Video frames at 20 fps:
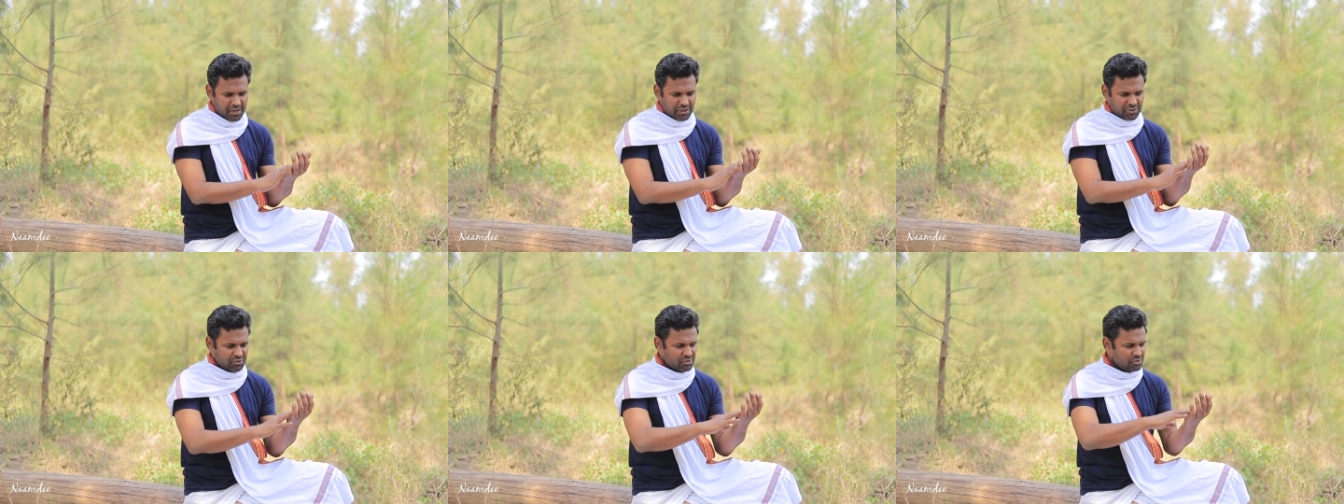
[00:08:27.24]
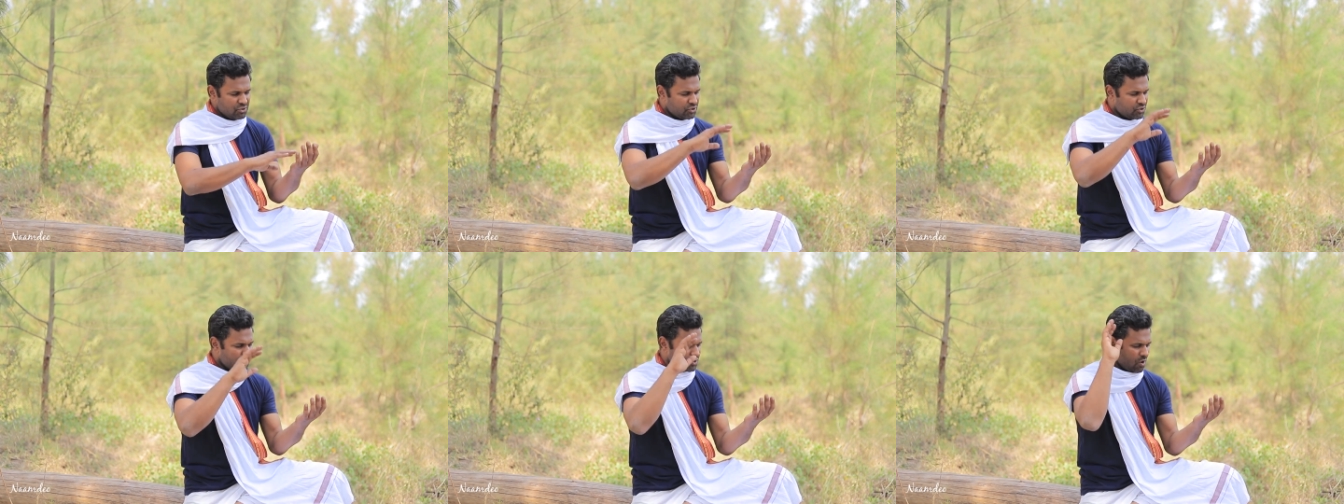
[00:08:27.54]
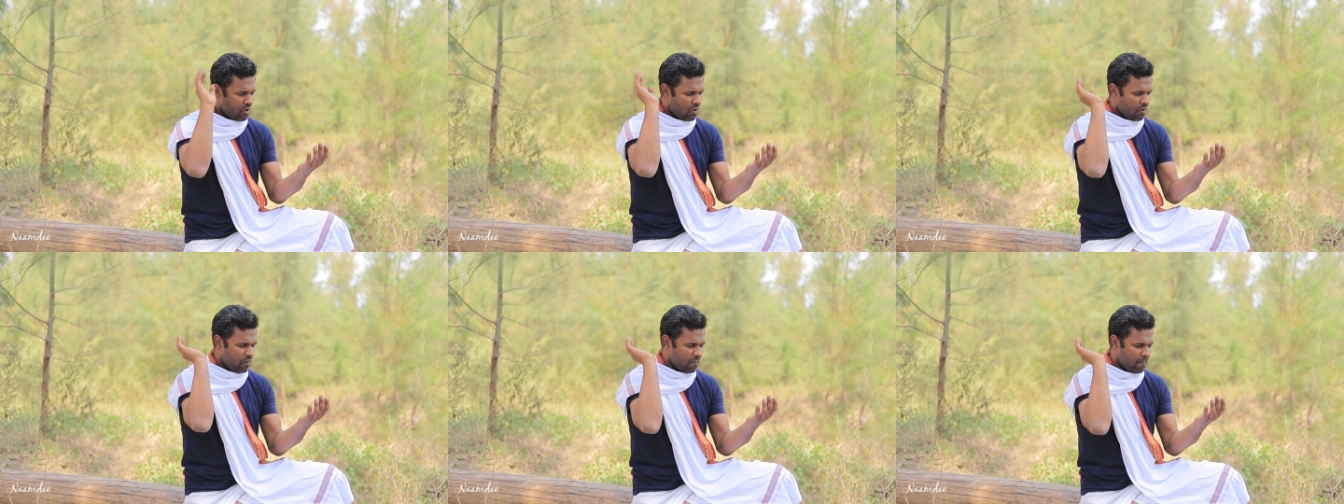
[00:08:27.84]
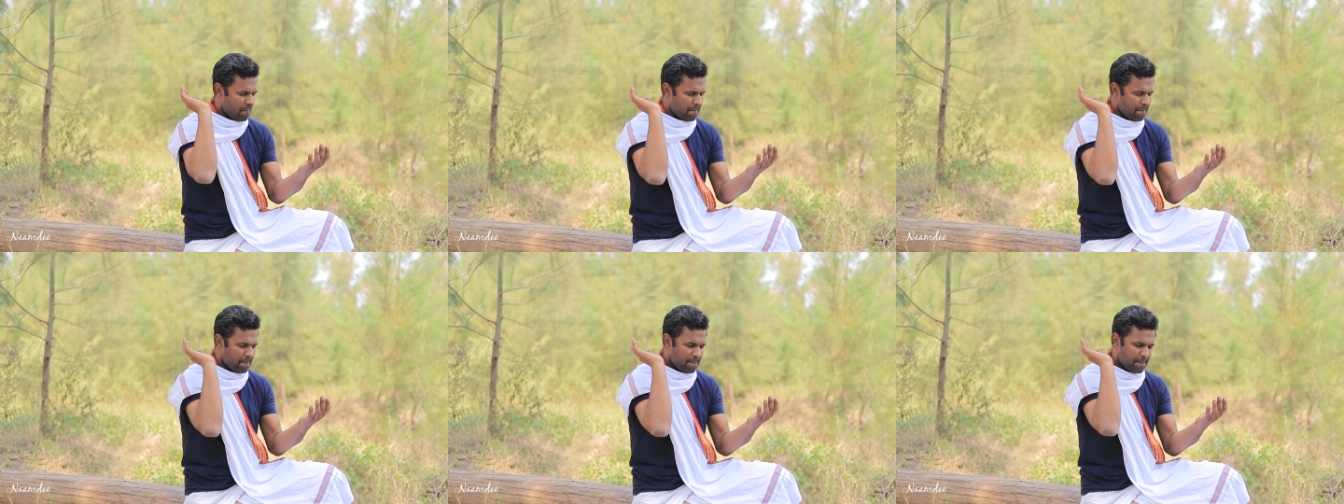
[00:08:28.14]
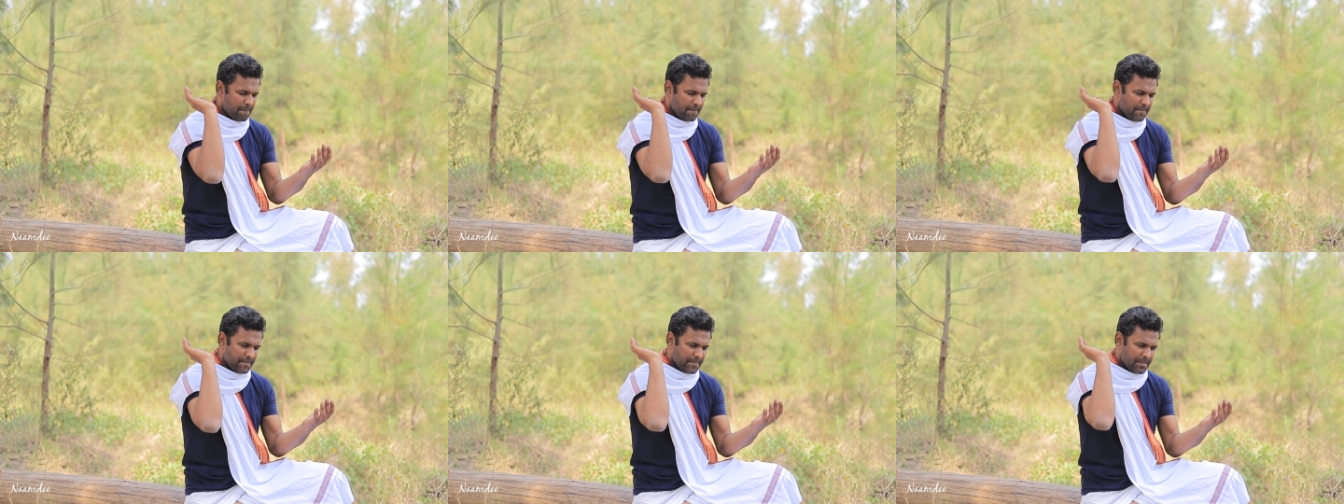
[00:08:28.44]
is to ensure
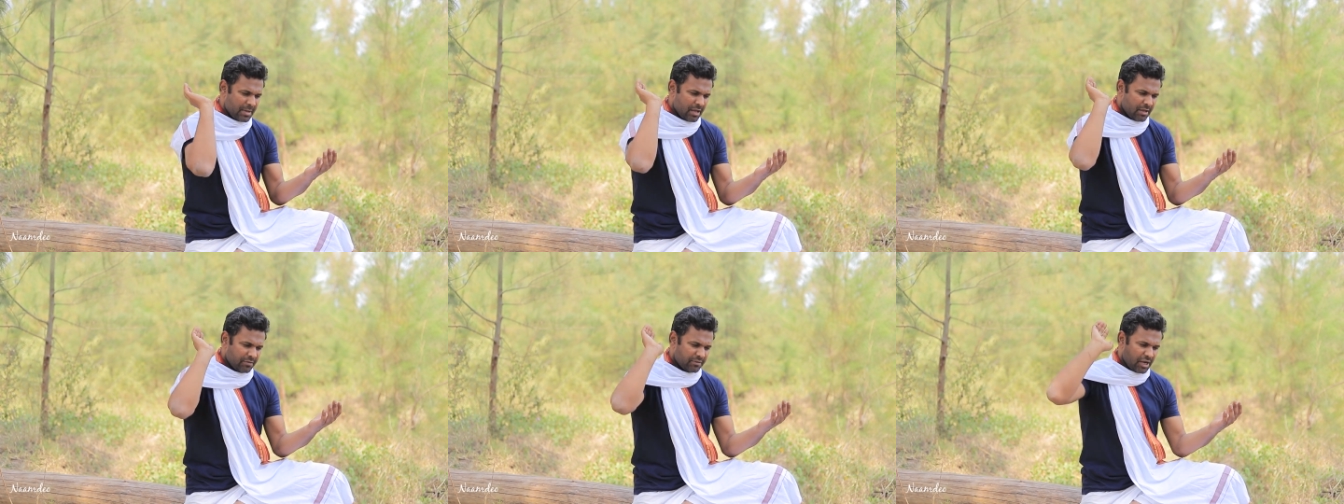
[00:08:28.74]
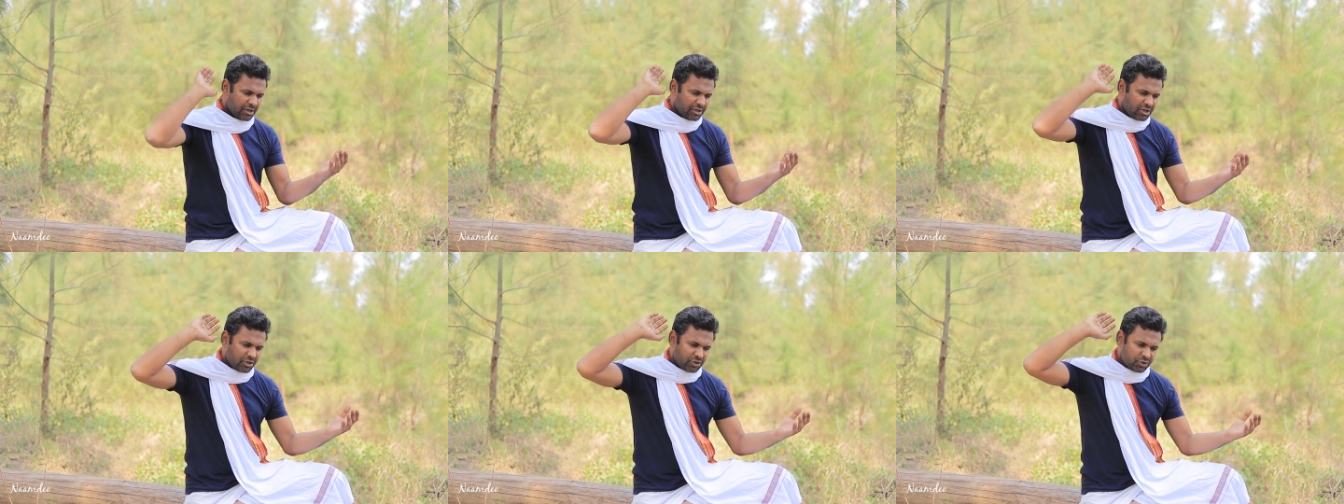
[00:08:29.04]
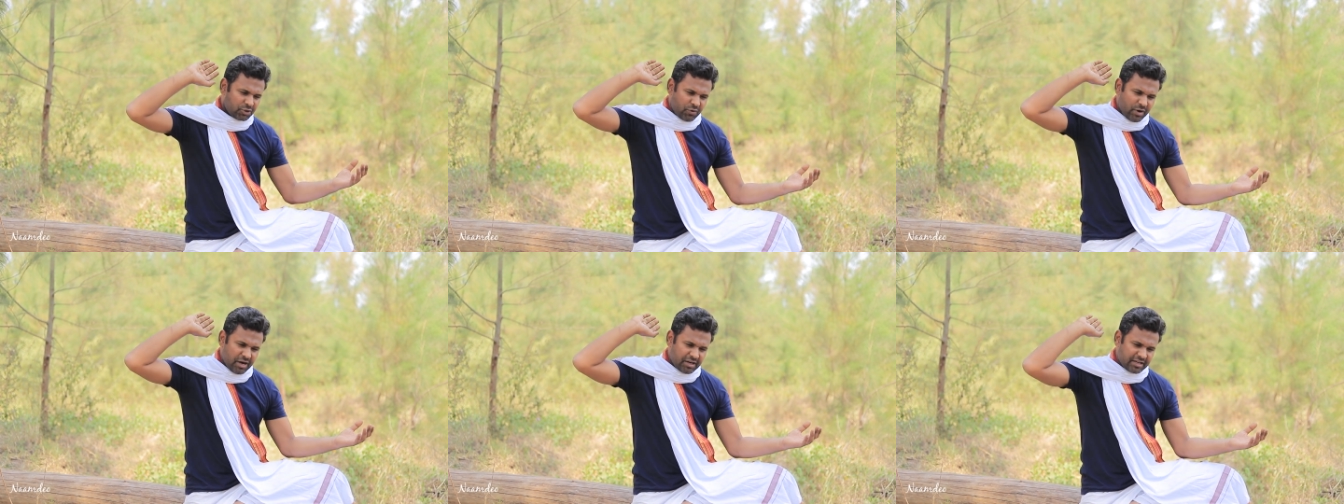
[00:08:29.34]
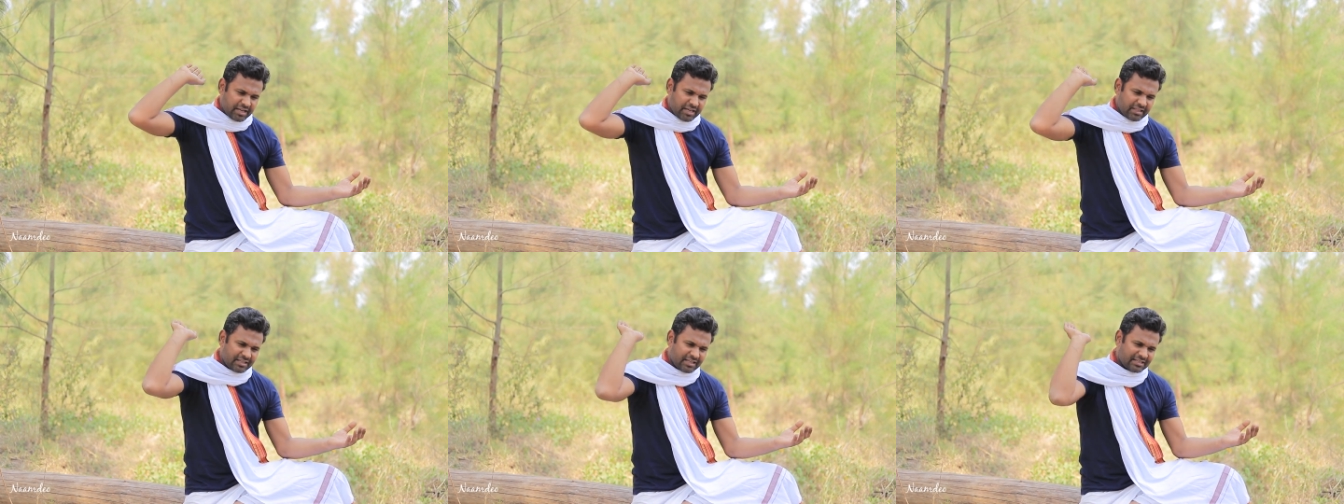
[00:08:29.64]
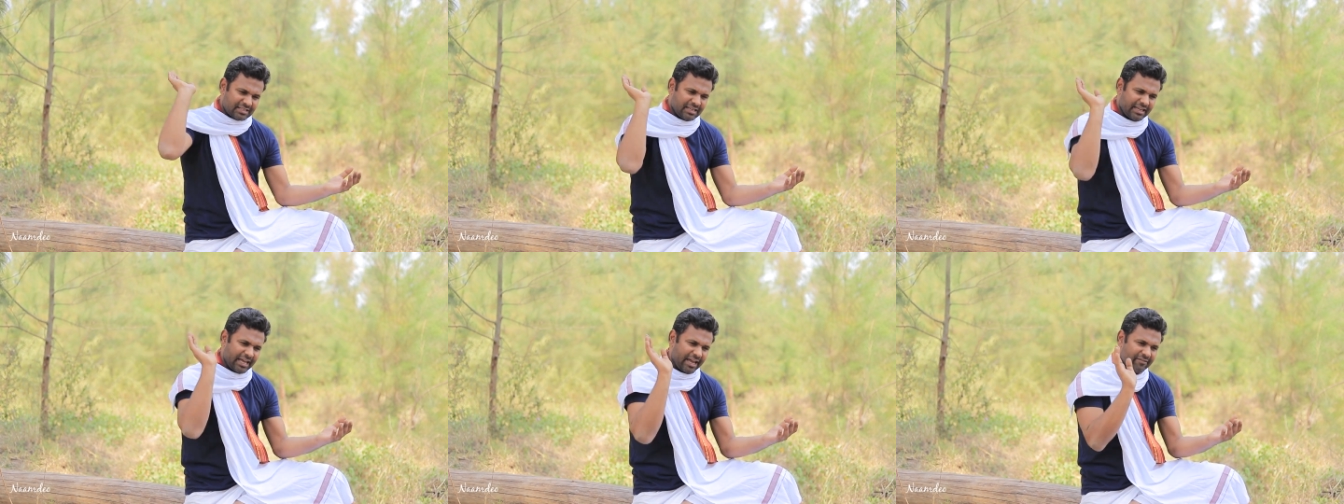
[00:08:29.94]
that you do it in
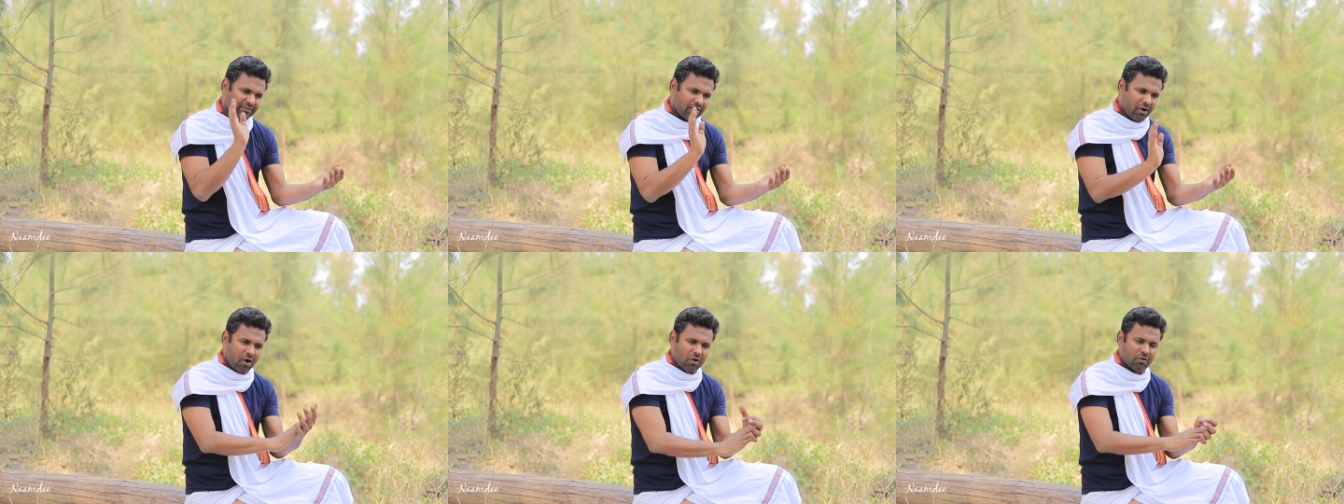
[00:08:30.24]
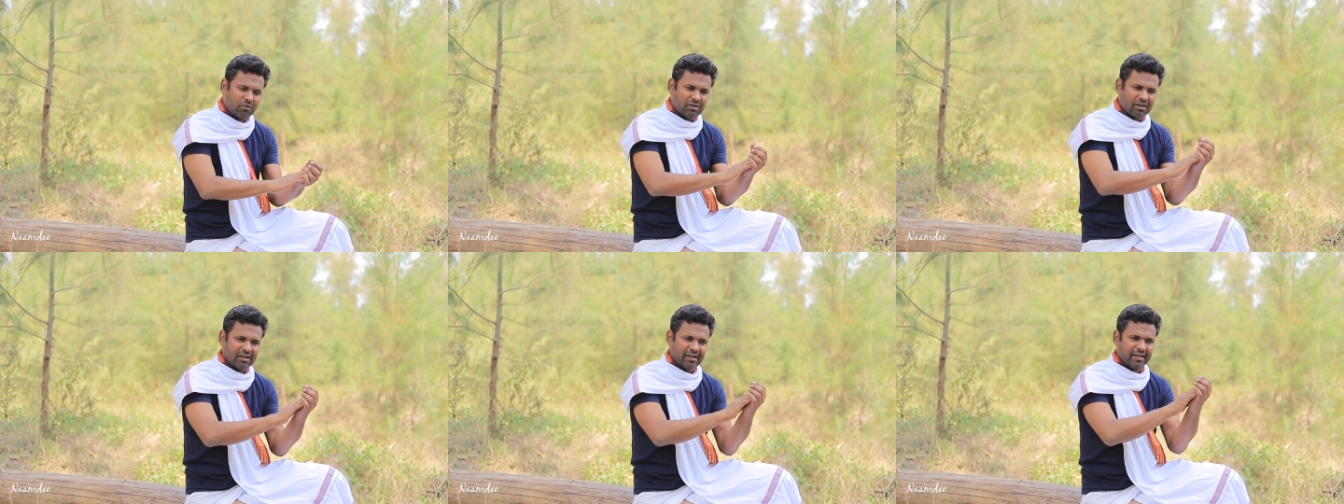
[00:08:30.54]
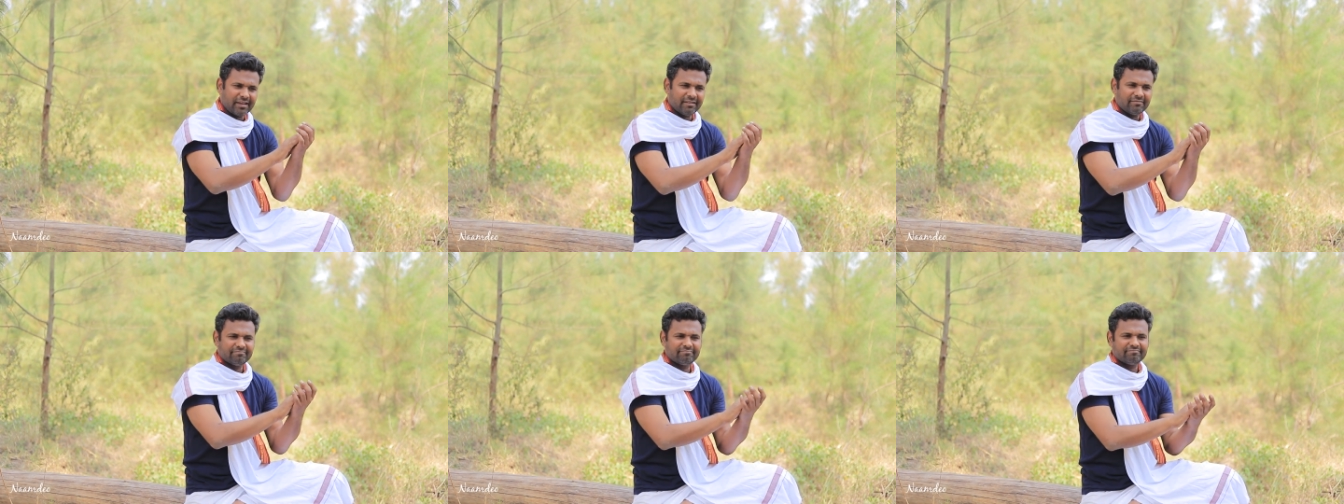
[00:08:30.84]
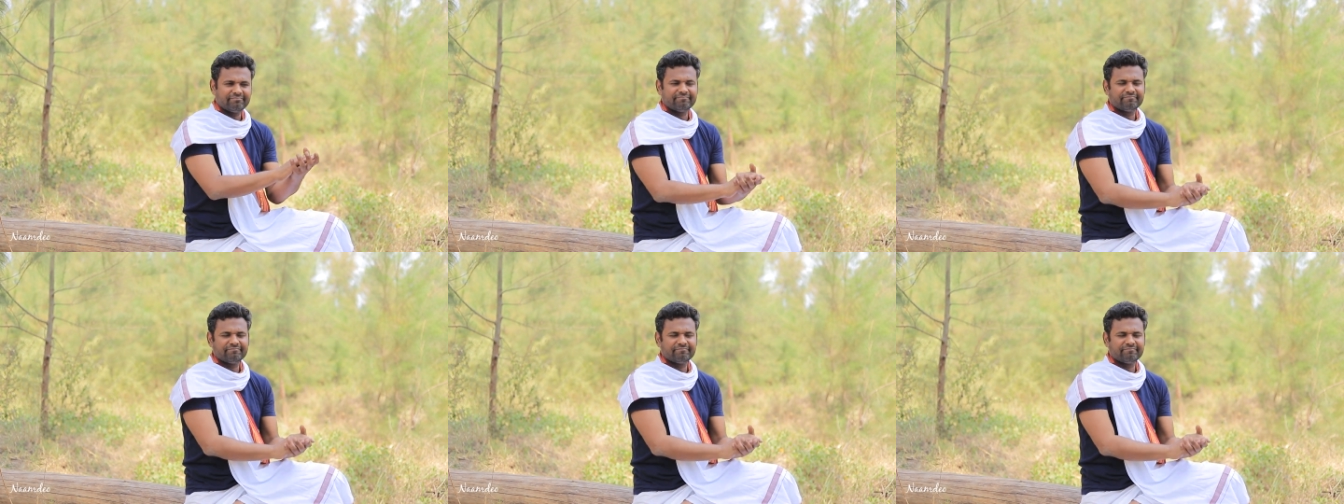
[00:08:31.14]
this life only.